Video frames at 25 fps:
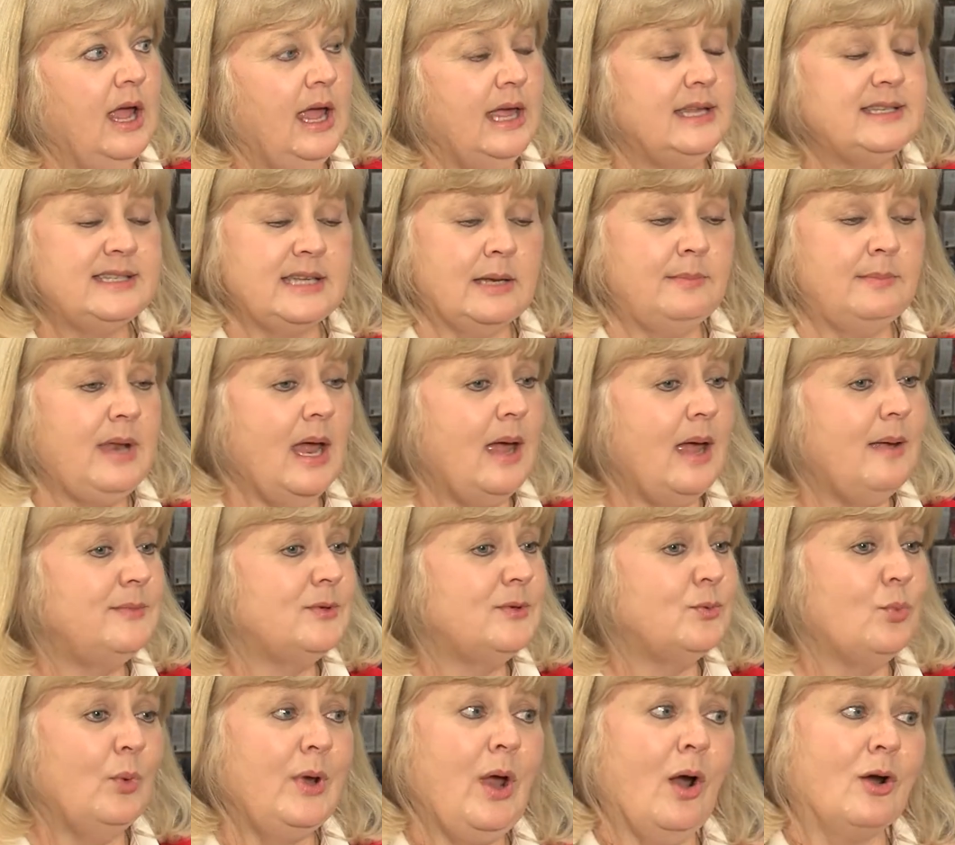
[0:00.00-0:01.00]
And
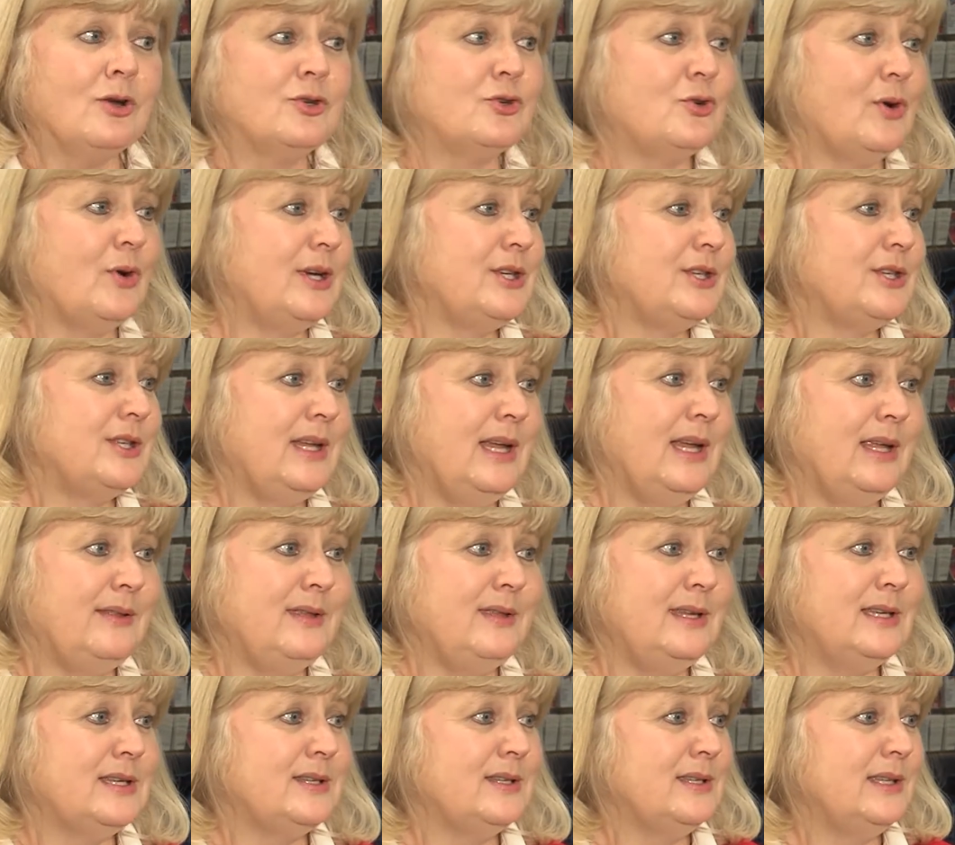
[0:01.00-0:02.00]
sometimes we are stretched thin.
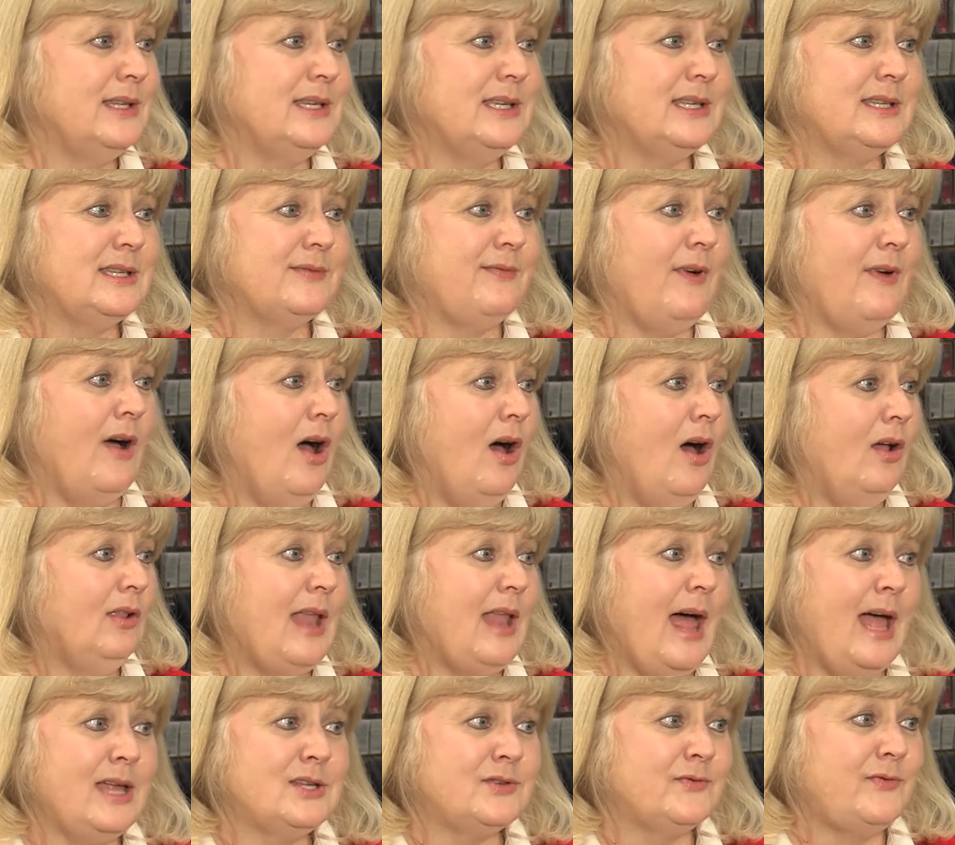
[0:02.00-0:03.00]

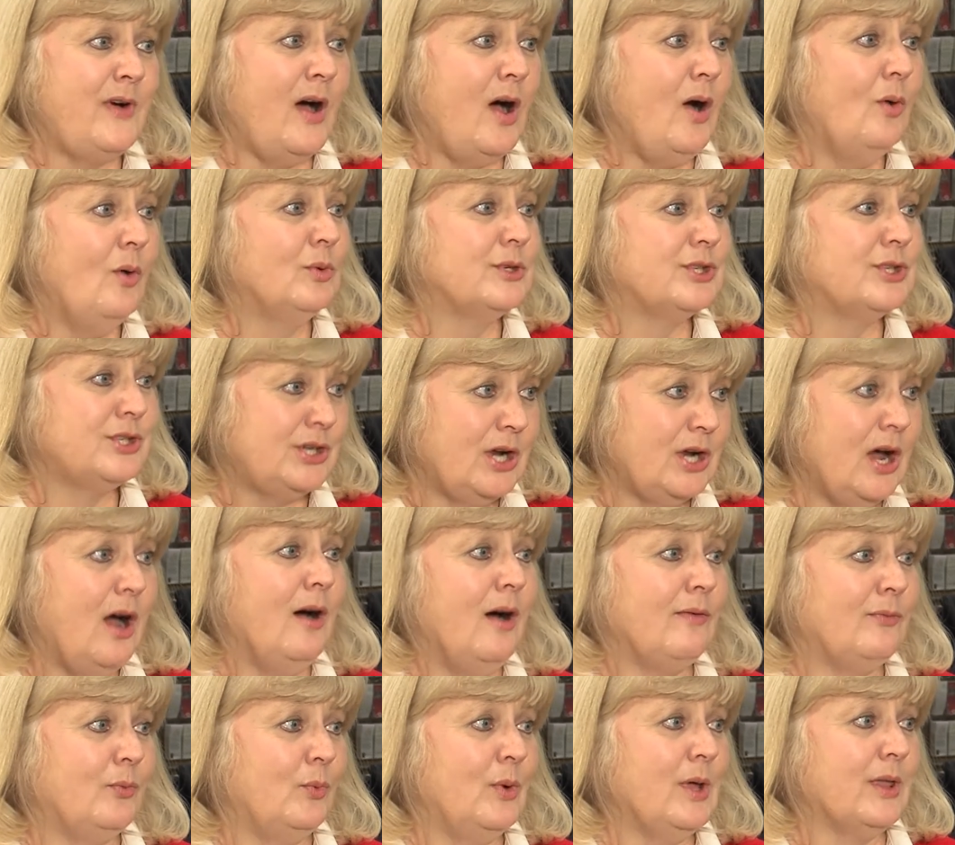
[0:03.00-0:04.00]
Last fall was
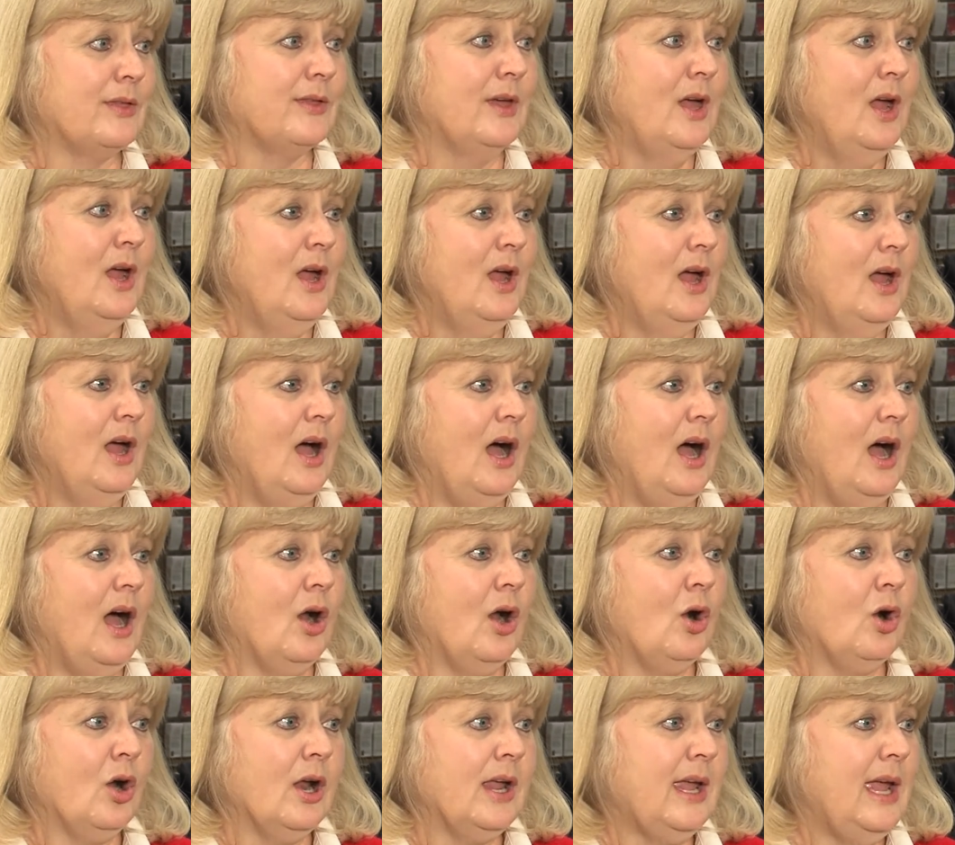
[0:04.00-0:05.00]
tough with
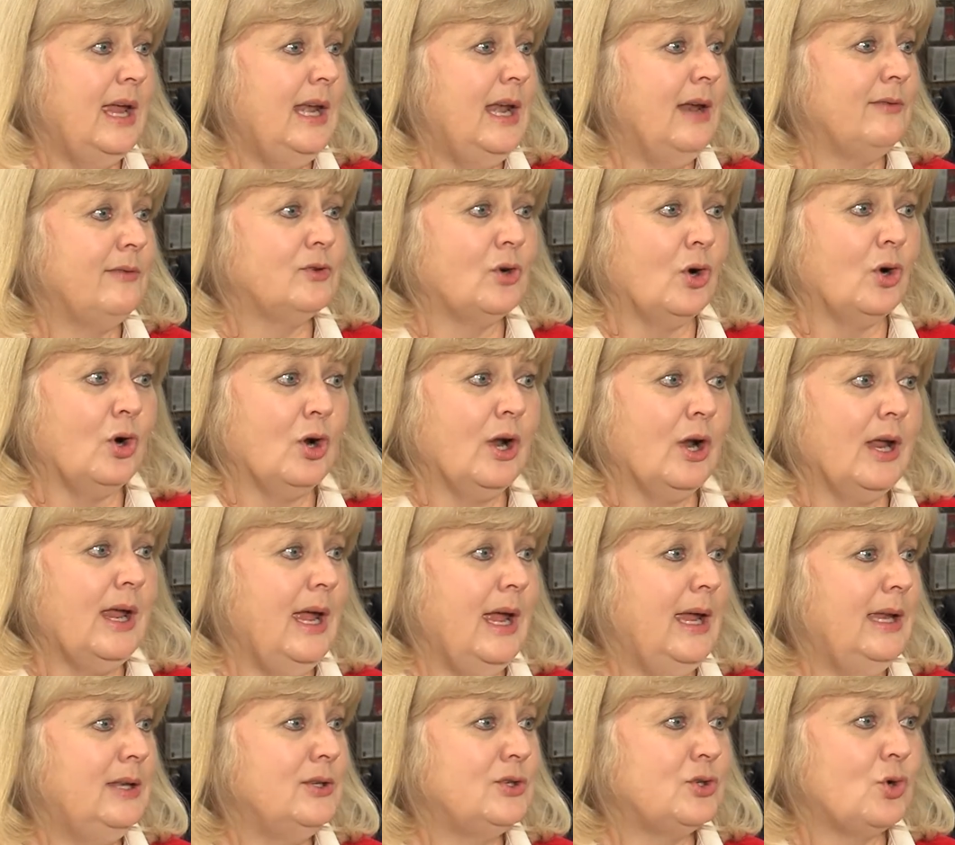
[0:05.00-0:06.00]
hurricane after
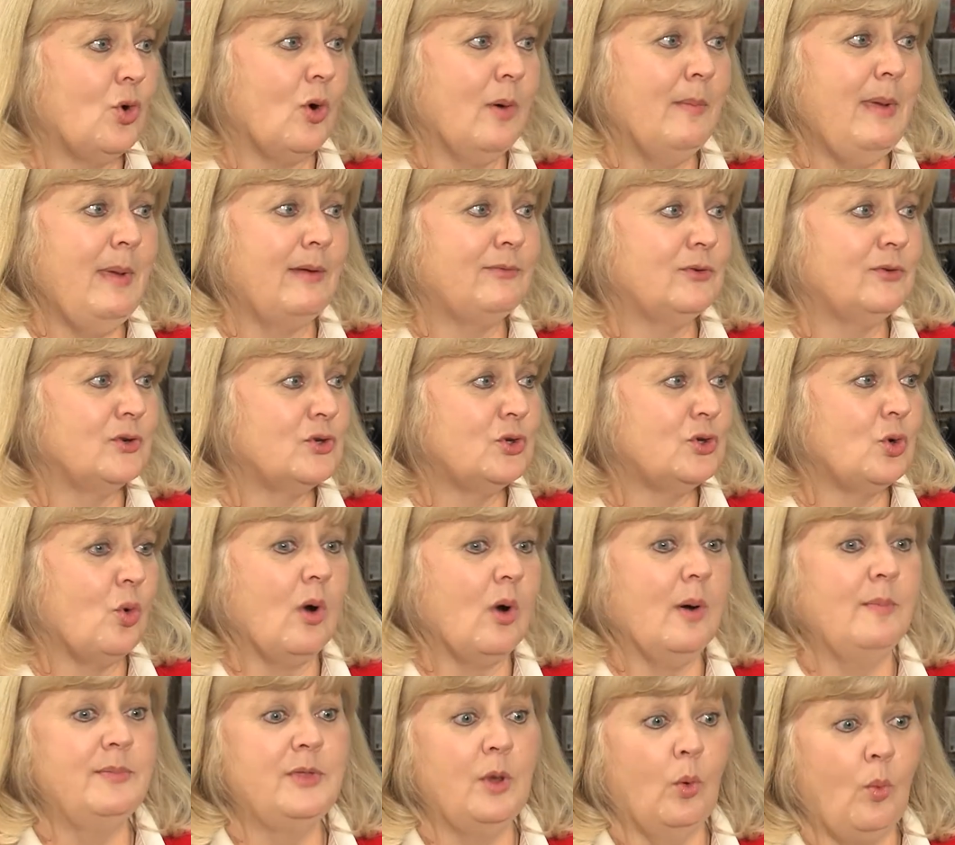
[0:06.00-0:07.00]
hurricane, storm after
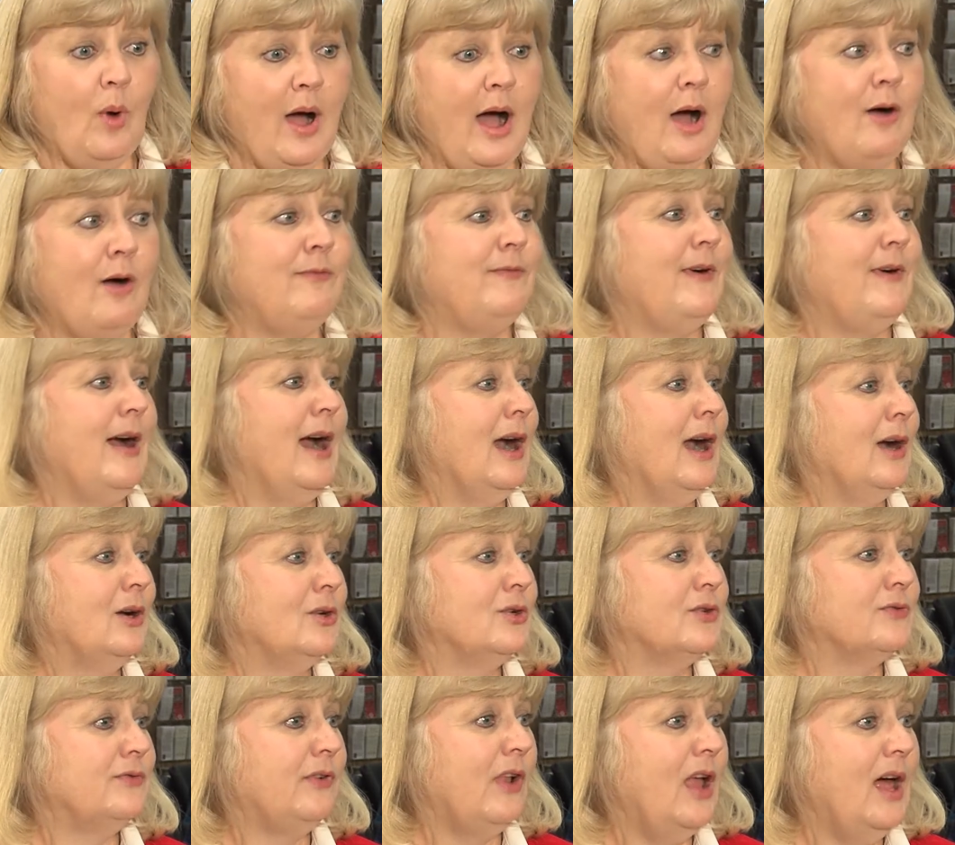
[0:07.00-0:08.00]
storm, the
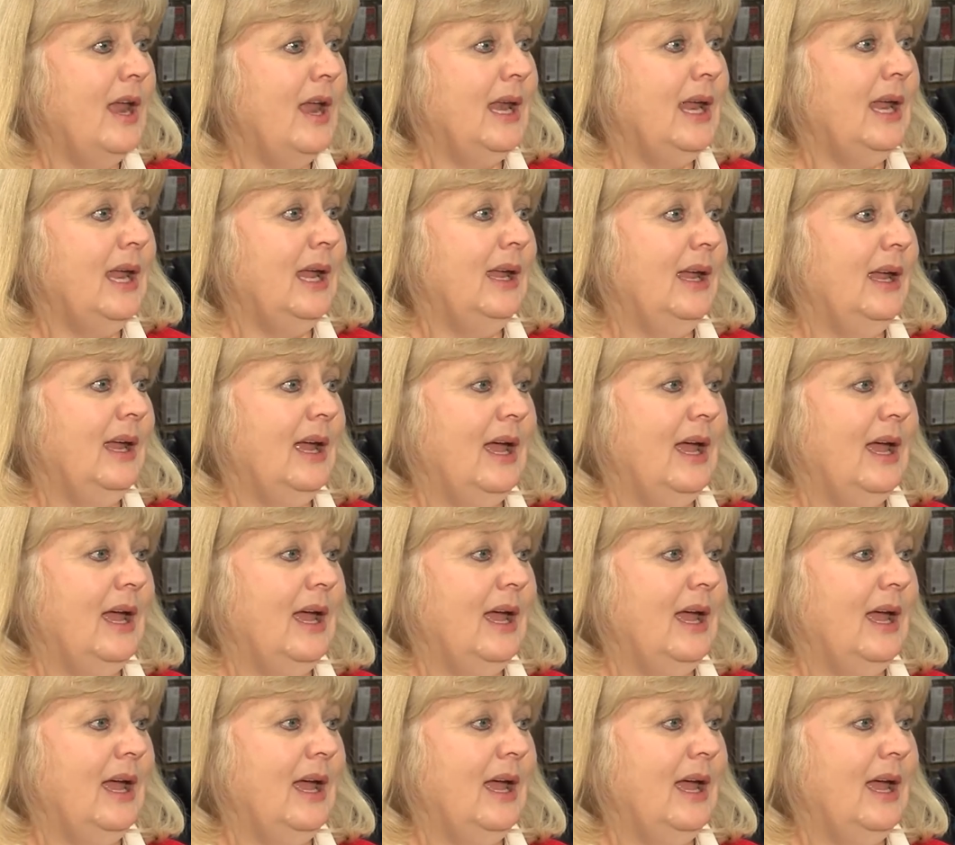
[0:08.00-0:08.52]
wildfires, flooding.